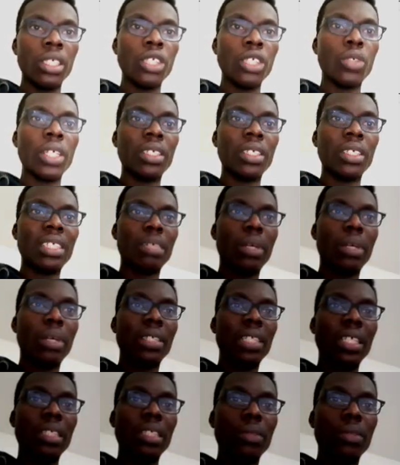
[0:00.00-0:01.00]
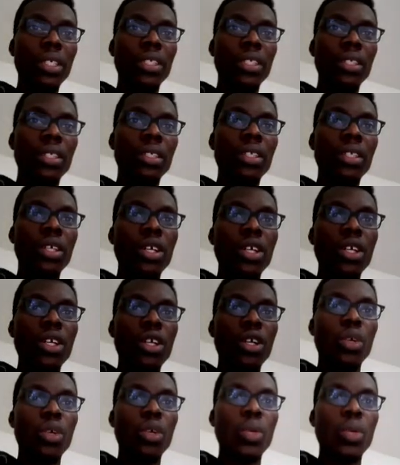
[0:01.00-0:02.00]
This question is about cell division.
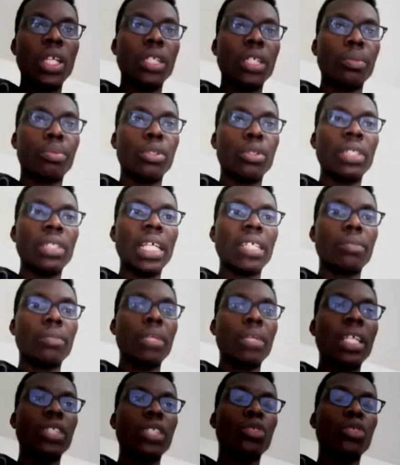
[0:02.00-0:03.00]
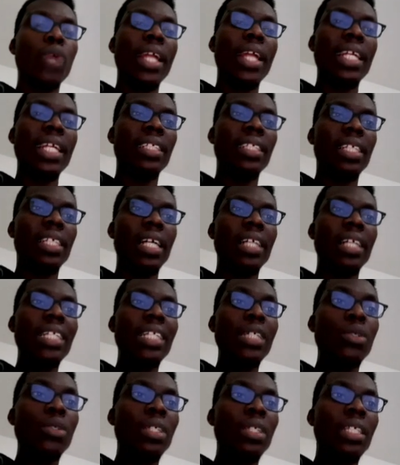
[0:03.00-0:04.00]
Which process makes two
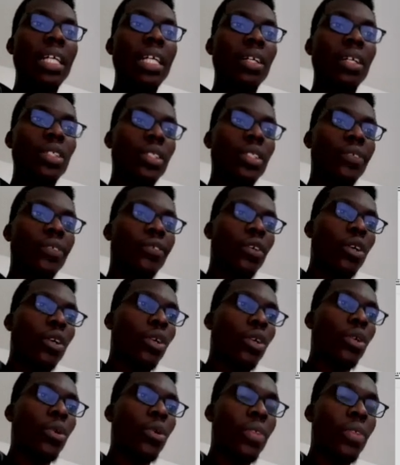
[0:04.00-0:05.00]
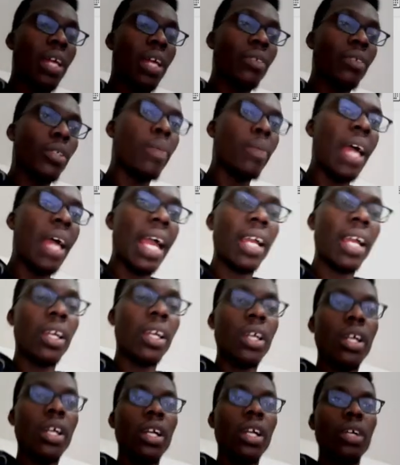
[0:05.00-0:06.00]
identical new cells for growth and repair?